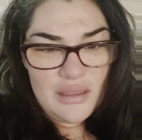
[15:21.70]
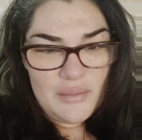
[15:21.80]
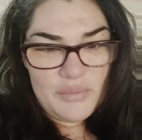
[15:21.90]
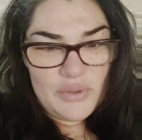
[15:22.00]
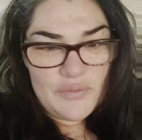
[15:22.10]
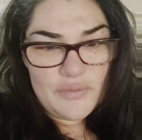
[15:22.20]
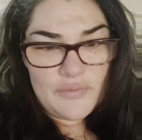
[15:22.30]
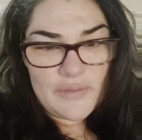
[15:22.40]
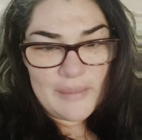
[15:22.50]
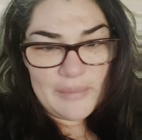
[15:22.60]
Beautiful
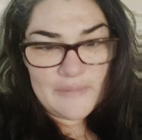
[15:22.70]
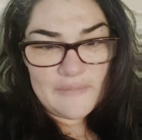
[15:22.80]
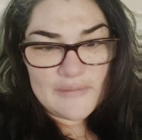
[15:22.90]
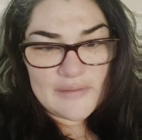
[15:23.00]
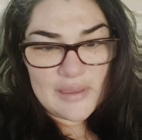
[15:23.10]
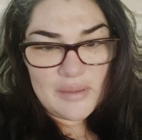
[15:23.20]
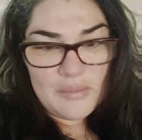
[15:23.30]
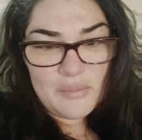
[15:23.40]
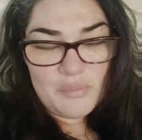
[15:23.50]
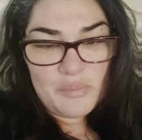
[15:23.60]
family. Visit
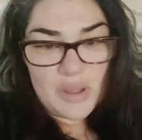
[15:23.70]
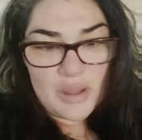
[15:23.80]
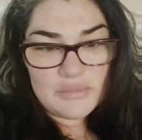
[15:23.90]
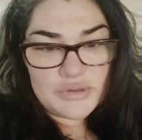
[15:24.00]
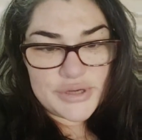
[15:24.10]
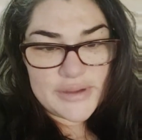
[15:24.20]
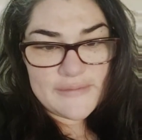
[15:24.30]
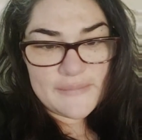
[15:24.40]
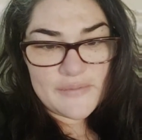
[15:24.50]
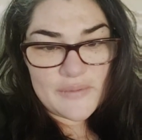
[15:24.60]
palm trees.
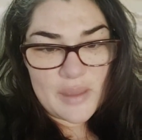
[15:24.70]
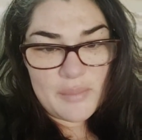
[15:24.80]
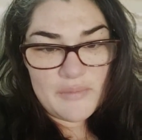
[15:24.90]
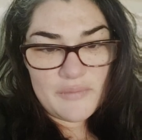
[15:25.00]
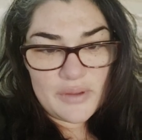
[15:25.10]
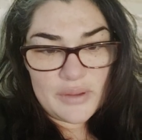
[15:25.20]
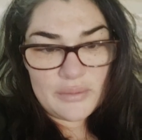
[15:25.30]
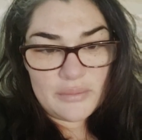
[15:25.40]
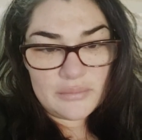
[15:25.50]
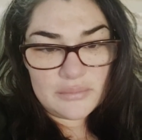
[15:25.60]
I'm so happy for you.